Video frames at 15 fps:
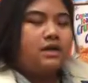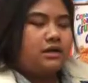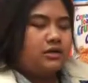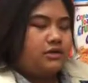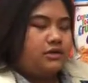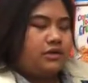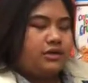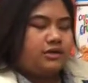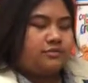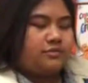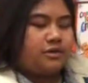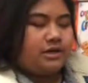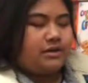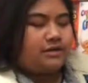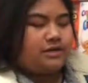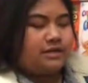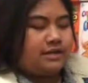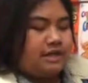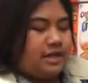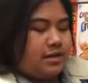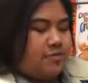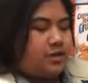Another thing to point out is
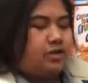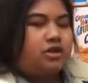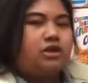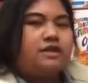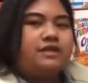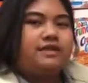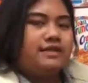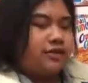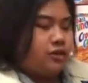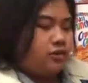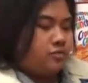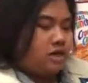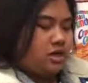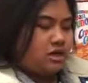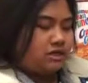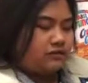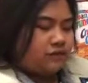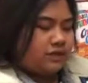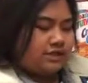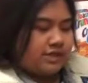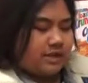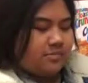the image on the cereal box. For
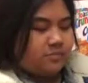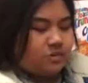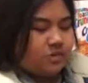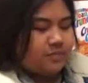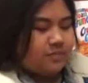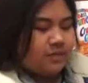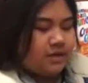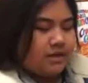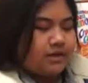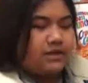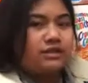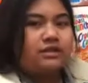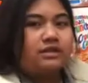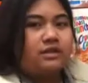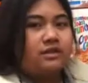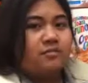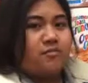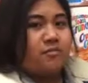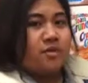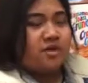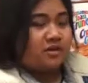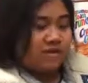example, there's
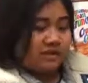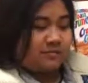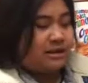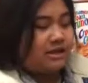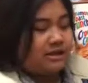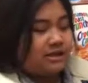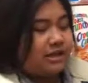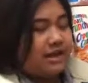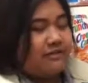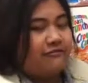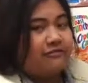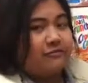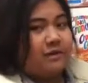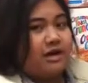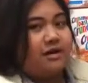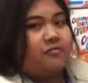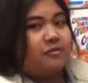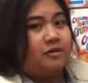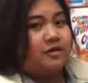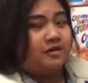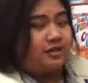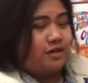milk splashing everywhere
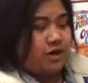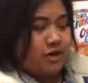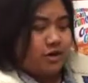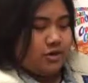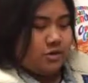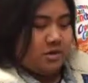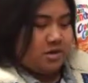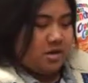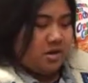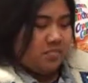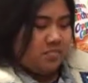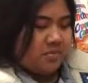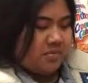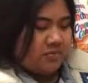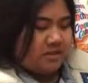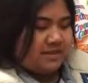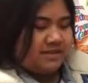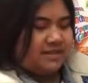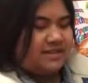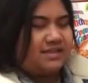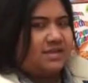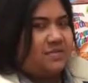with cereal, but what does
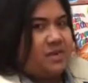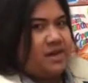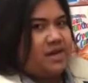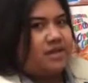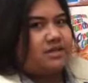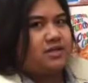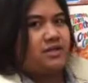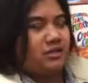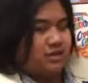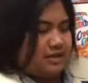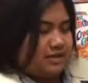this depict?